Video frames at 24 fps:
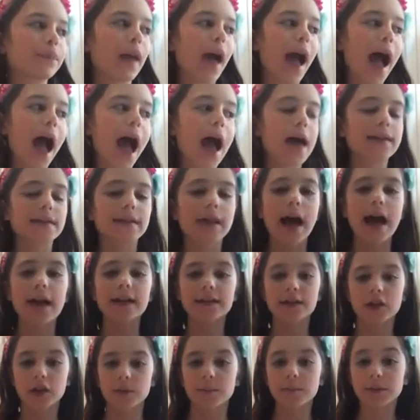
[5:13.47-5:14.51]

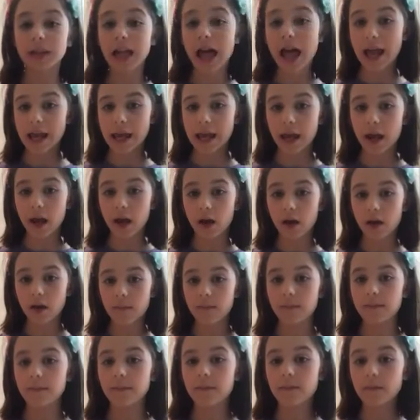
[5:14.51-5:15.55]
As you're playing.
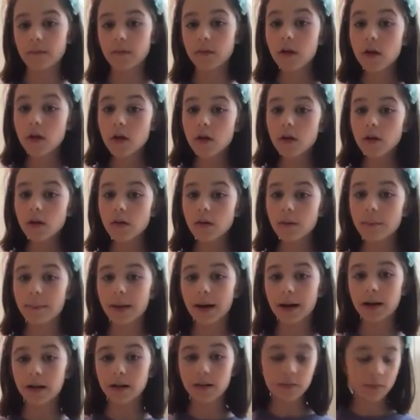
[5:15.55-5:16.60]

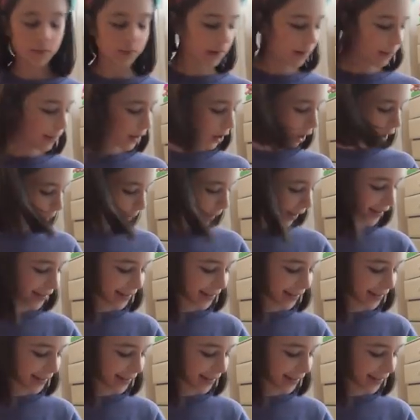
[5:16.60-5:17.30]
But can we talk about